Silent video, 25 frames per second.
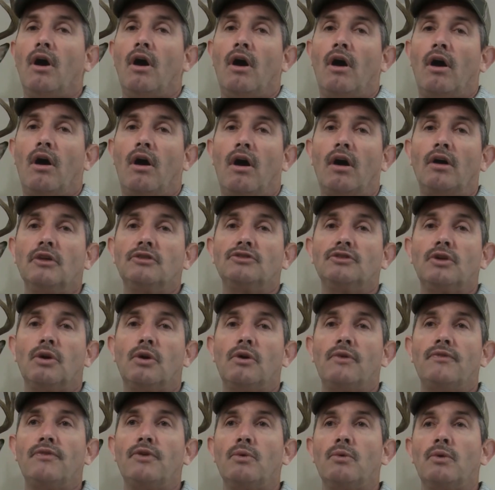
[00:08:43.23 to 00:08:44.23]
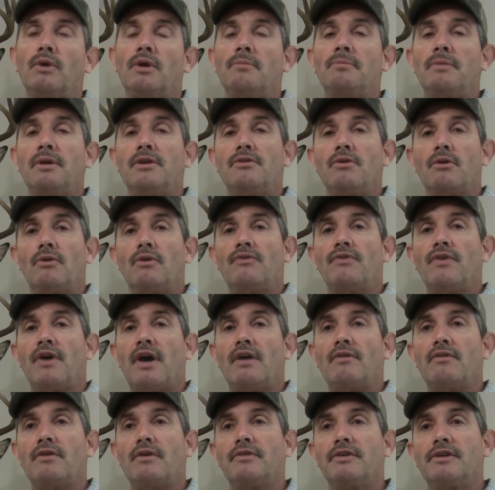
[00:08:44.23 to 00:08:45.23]
Also, if you want to be
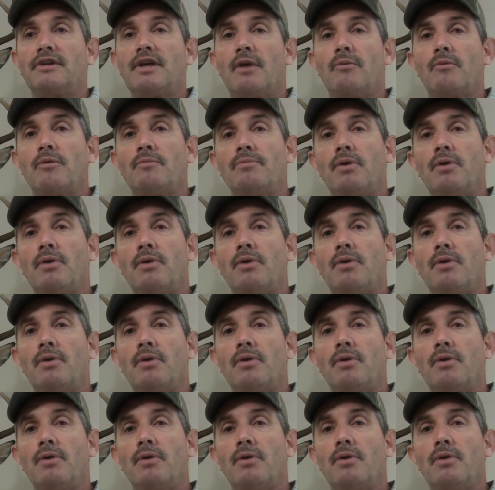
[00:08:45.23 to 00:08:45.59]
notified of every time we